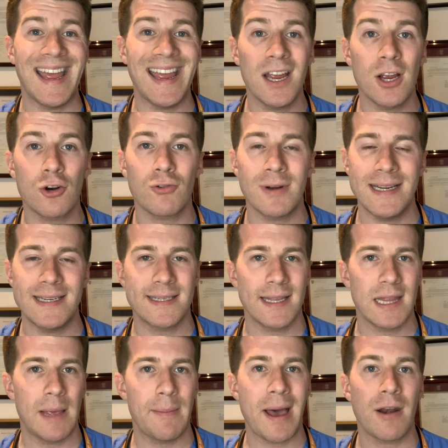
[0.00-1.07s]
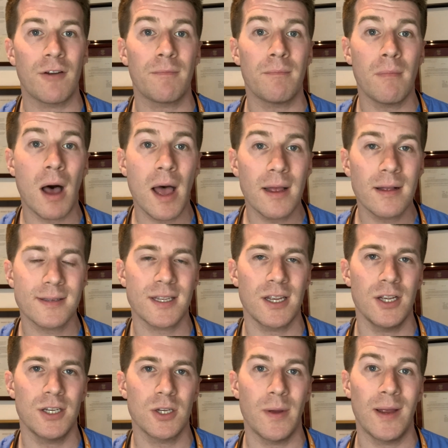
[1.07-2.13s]
increasing the amount of miles that
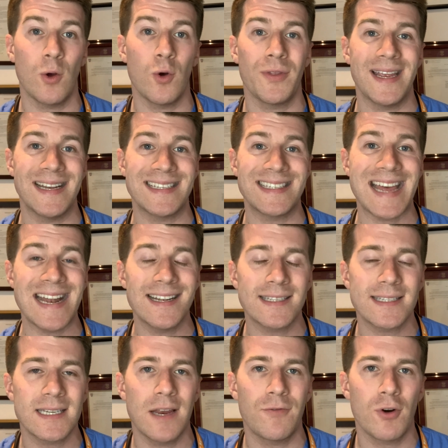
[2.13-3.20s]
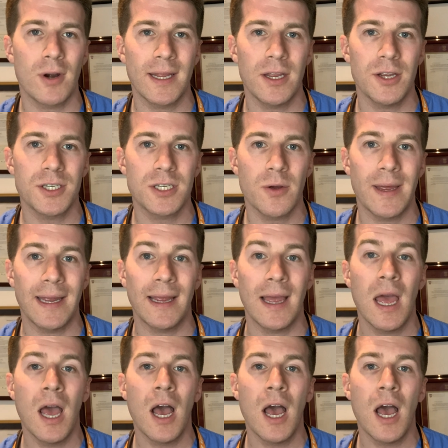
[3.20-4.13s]
you're doing or the intensity of running you're doing,